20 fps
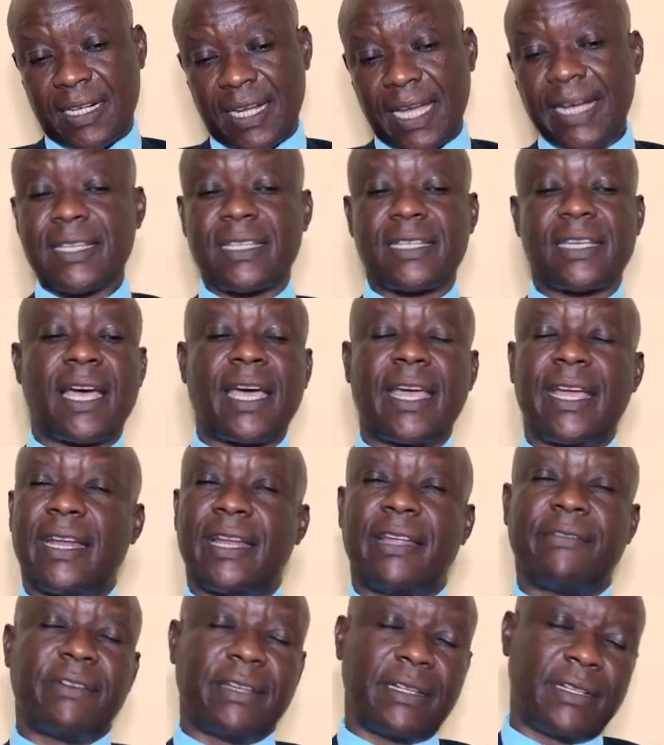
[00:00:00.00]
lecture
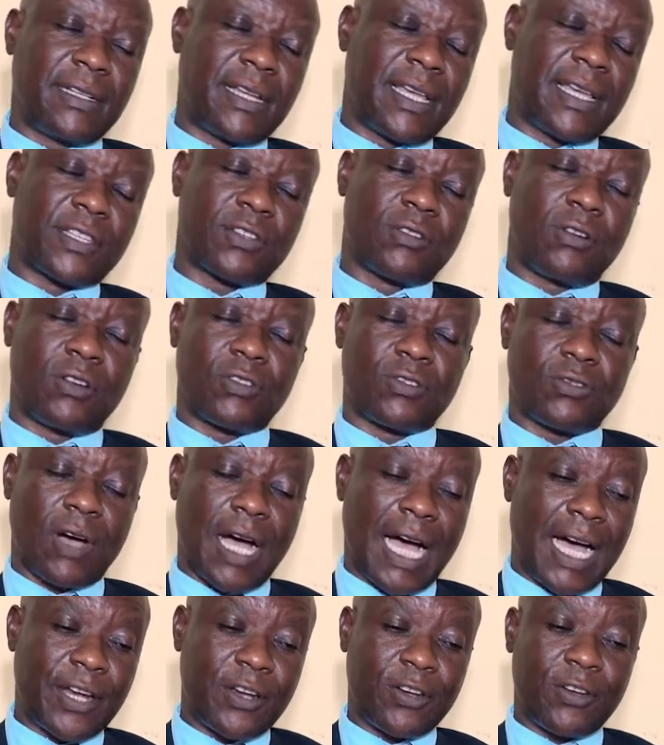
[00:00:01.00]
11 is going to
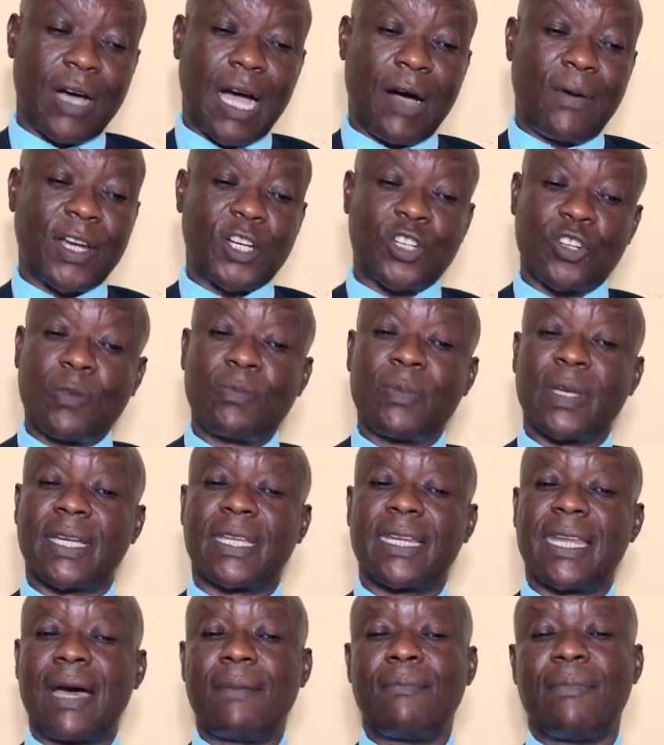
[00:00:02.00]
handle our
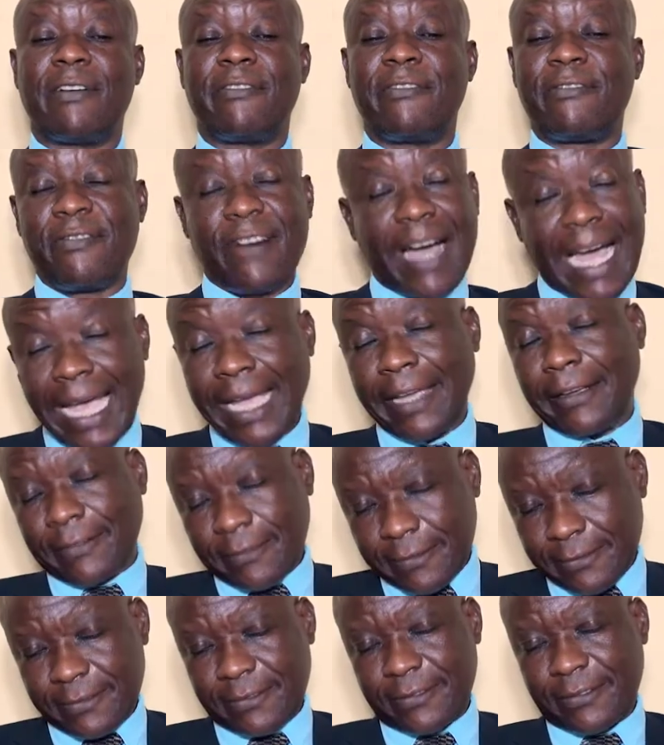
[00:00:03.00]
topic number
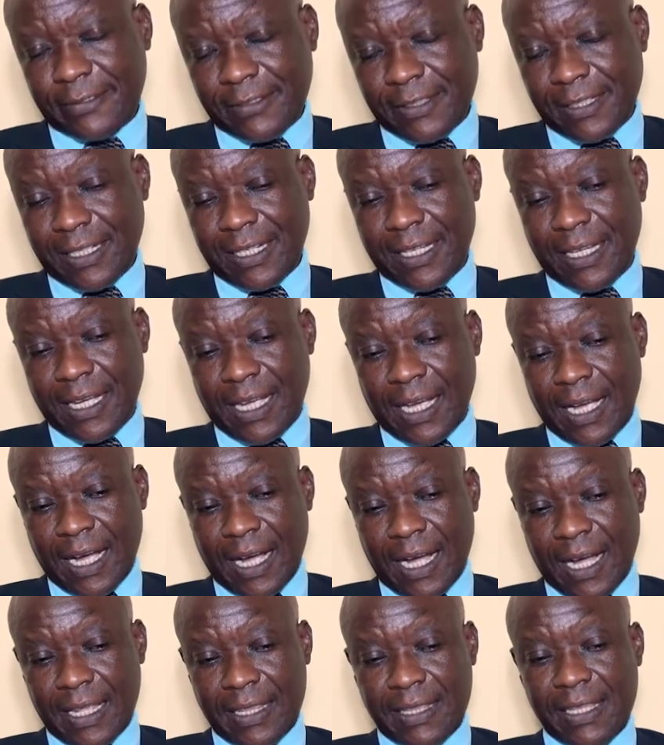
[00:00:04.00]
5.
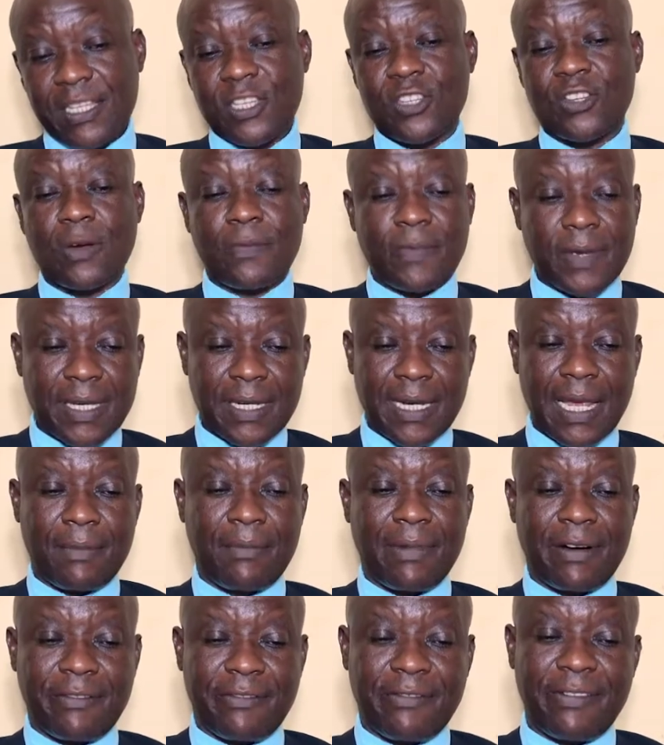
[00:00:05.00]
And this topic
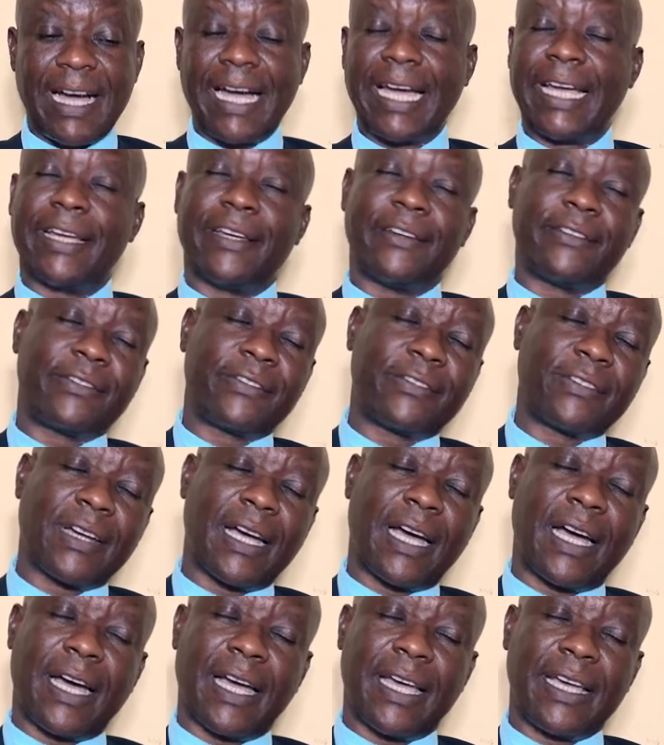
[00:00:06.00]
number
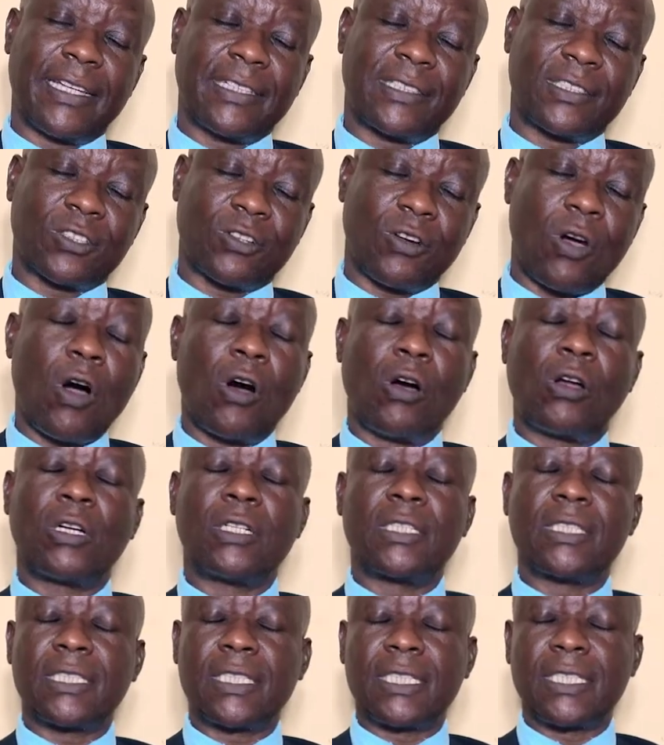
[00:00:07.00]
5 is
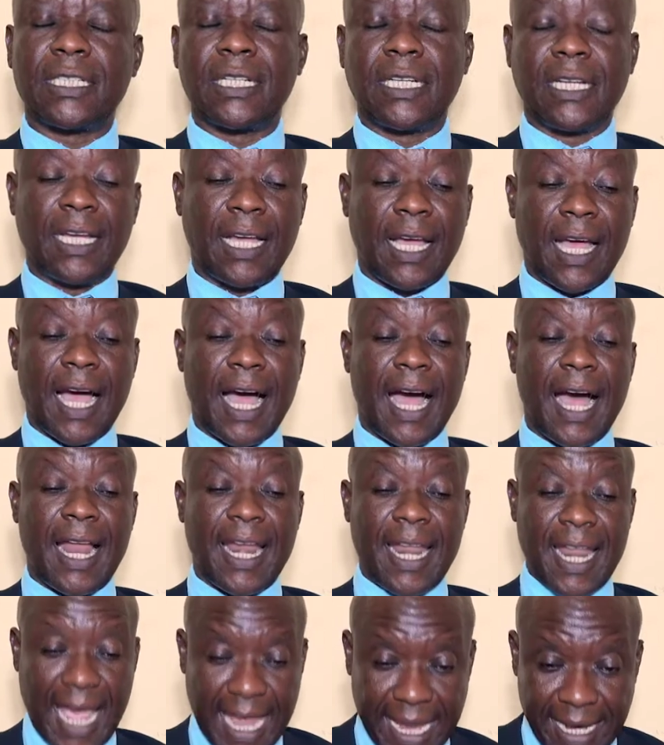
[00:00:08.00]
called
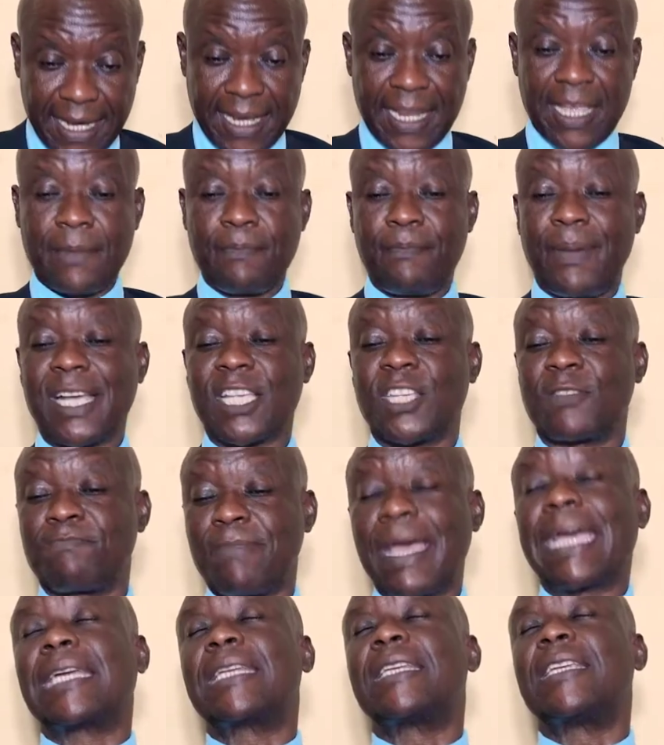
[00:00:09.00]
Aligning
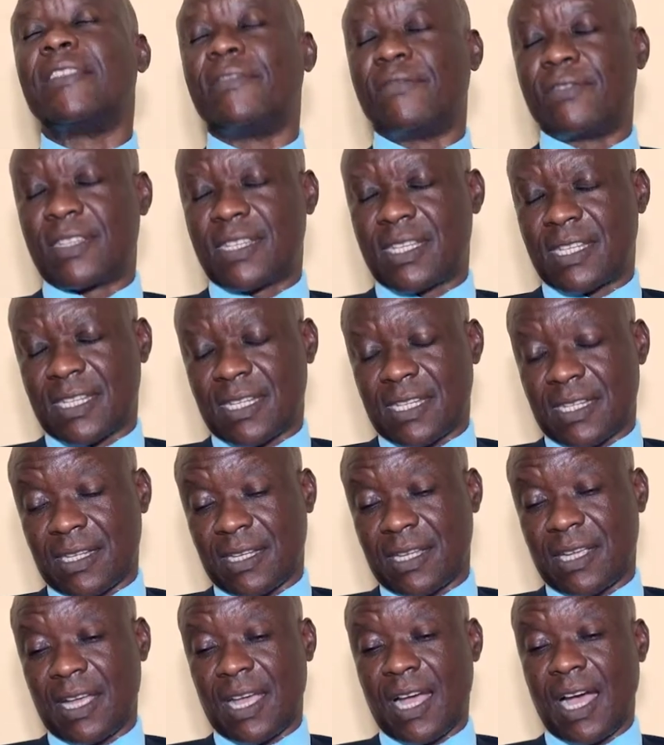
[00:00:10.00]
Perspectives
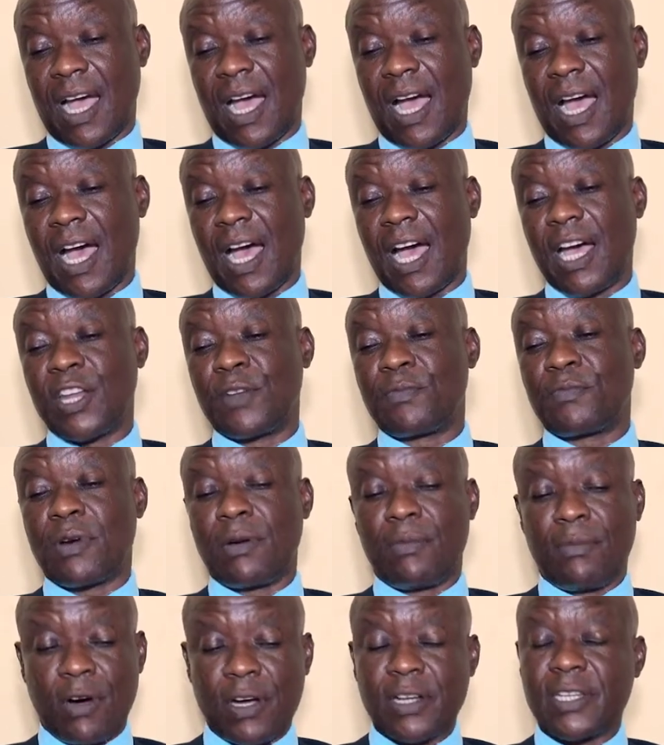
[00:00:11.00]
and
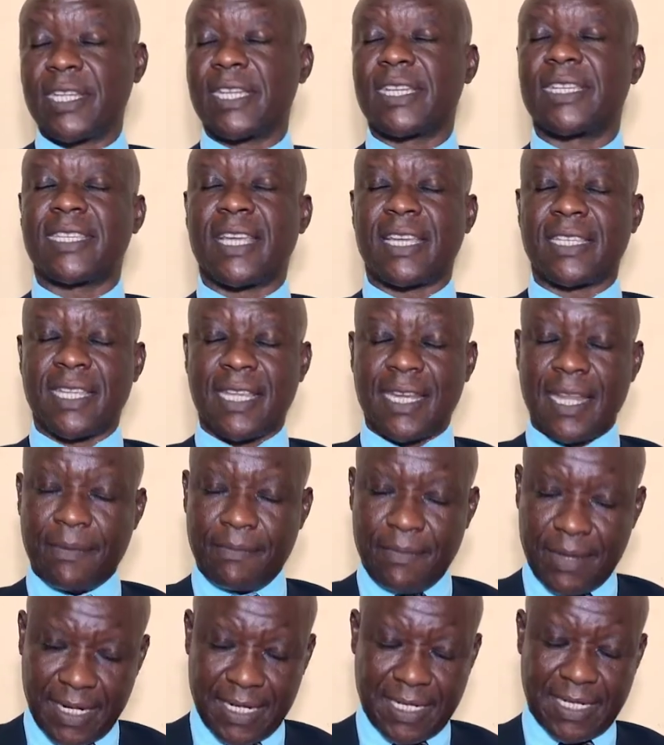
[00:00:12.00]
Promoting
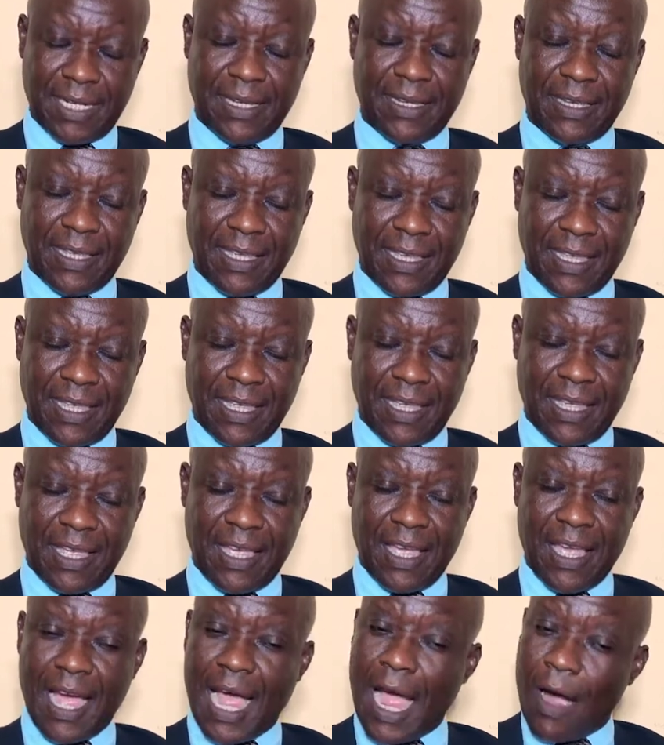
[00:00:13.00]
Sustainability.
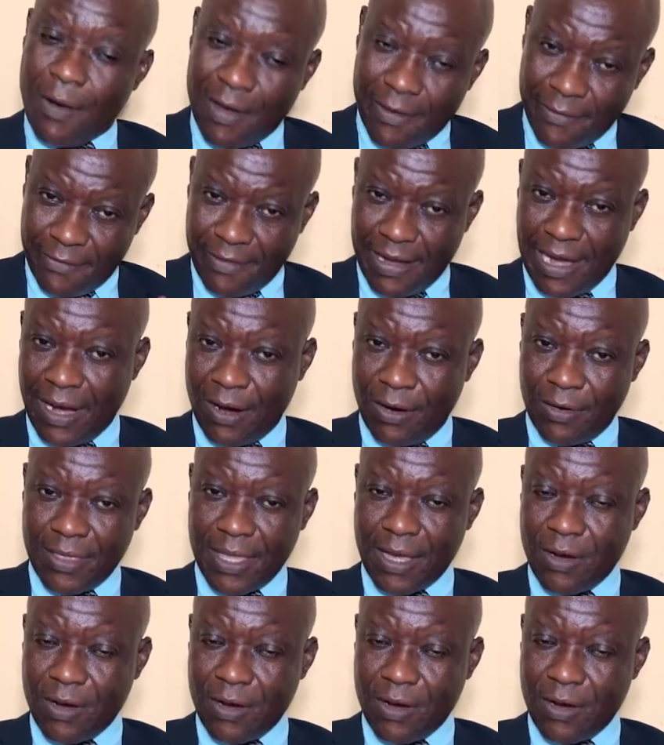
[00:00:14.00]
However, on the